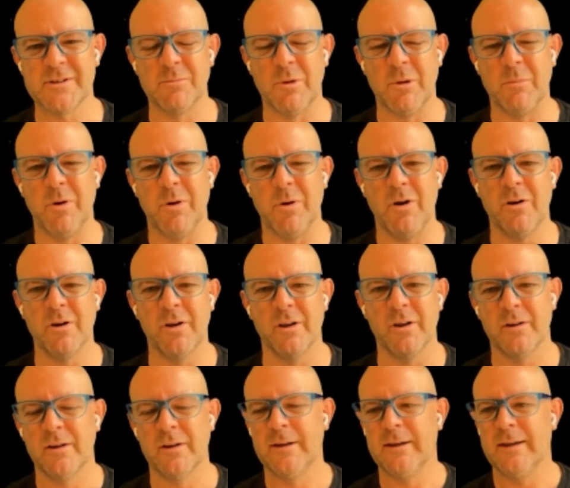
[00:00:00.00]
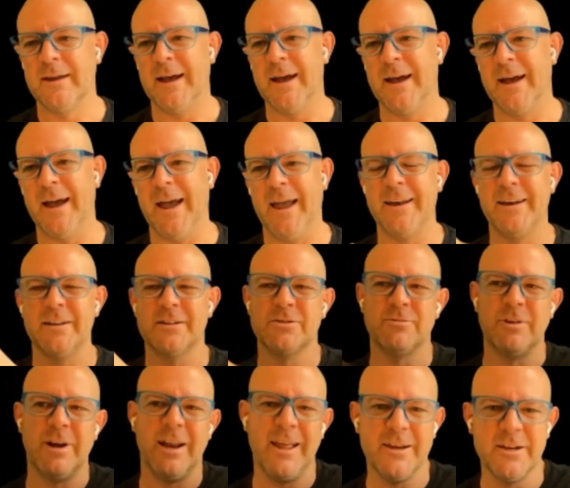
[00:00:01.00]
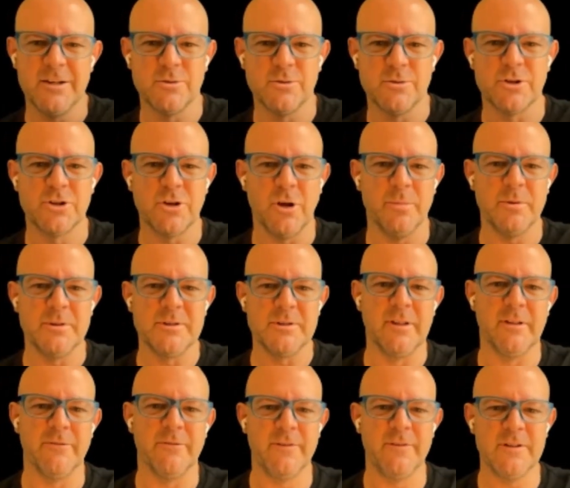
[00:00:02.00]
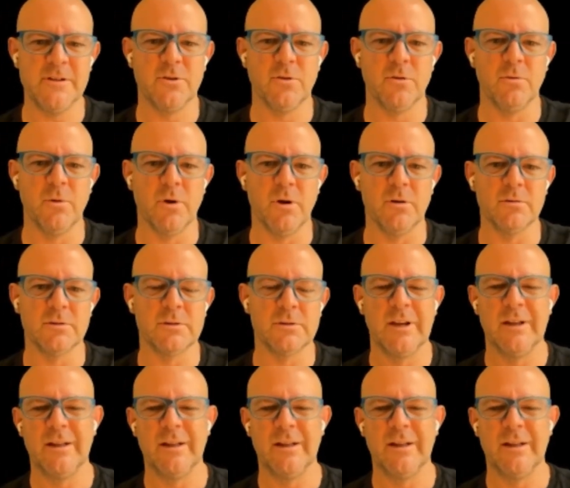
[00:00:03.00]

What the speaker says: in my pocket and it's related to a shop is in the physical world,